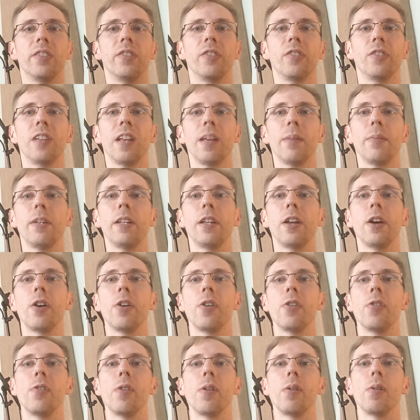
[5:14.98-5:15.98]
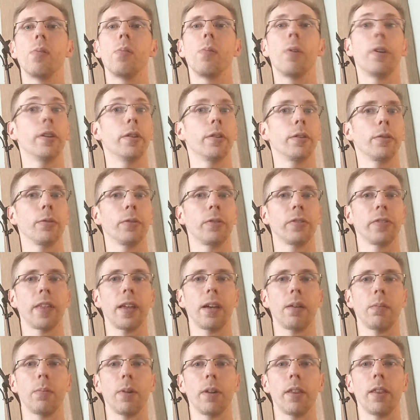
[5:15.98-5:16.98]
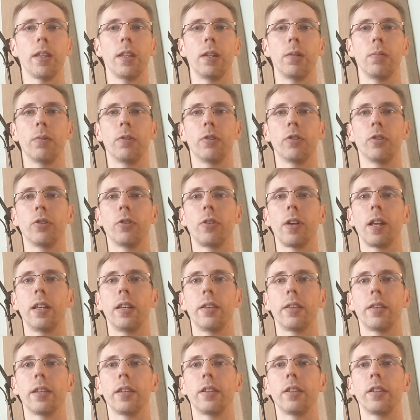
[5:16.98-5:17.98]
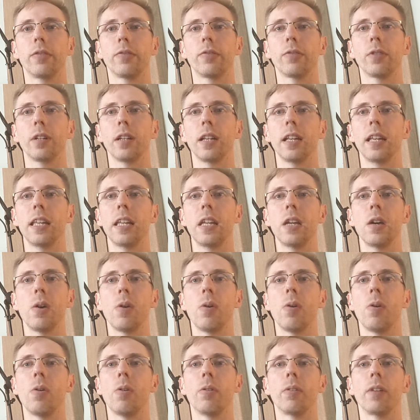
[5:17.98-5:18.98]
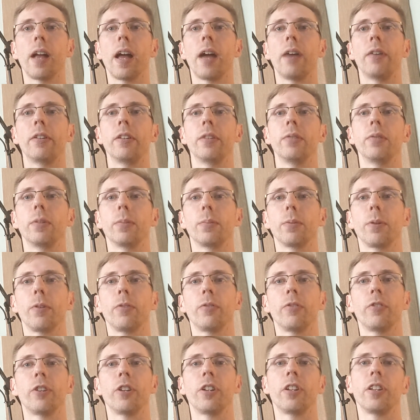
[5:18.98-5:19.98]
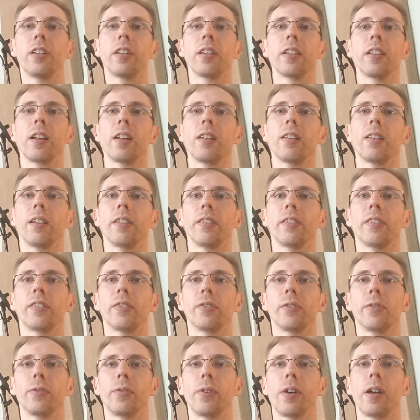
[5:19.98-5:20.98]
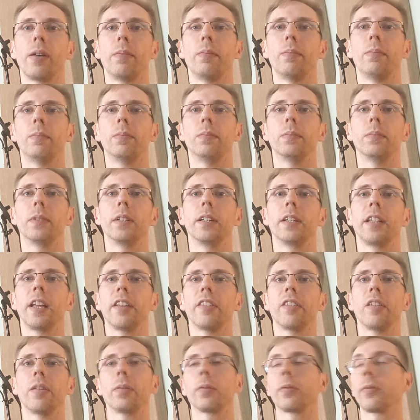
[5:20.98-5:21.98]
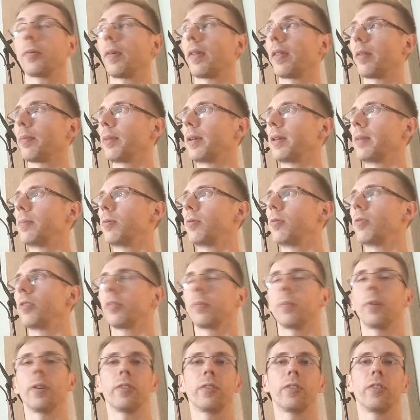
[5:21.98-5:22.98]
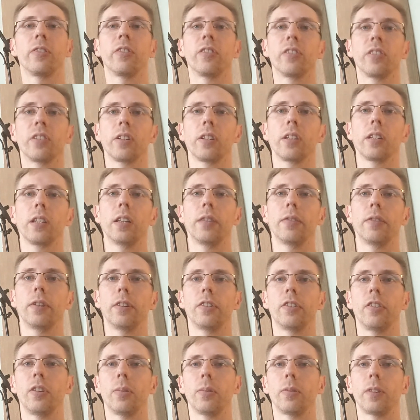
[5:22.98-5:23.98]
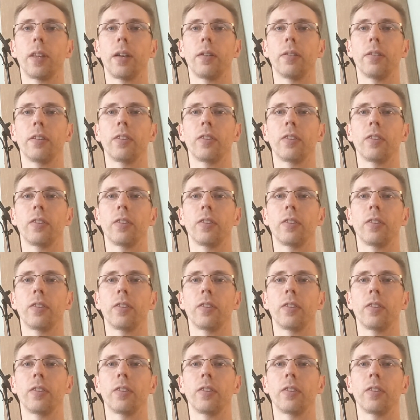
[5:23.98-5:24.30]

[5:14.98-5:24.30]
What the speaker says: Do let me know what you thought of that, whether you would do anything differently or how you would approach it. I'd like to get tips from other people as much as giving tips out.